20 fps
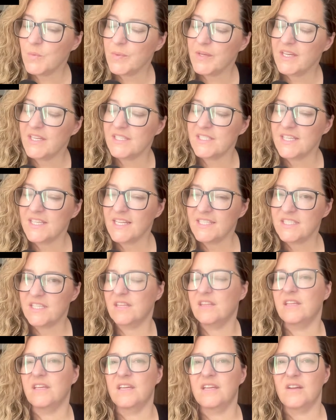Because that's a
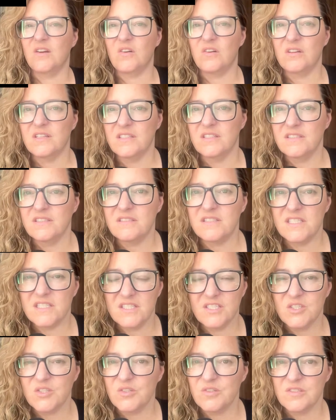thing on
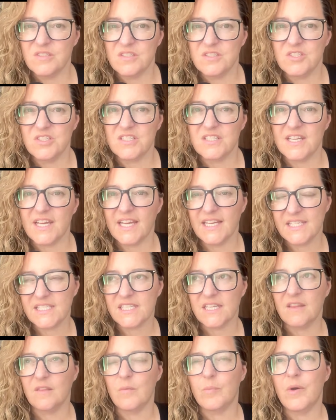Disney Cruise, just like it's
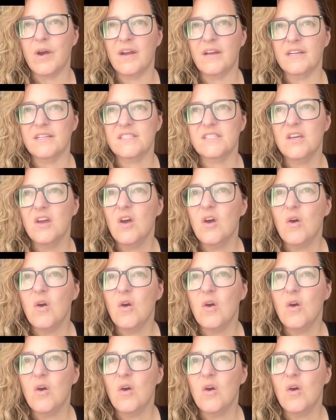in the parks.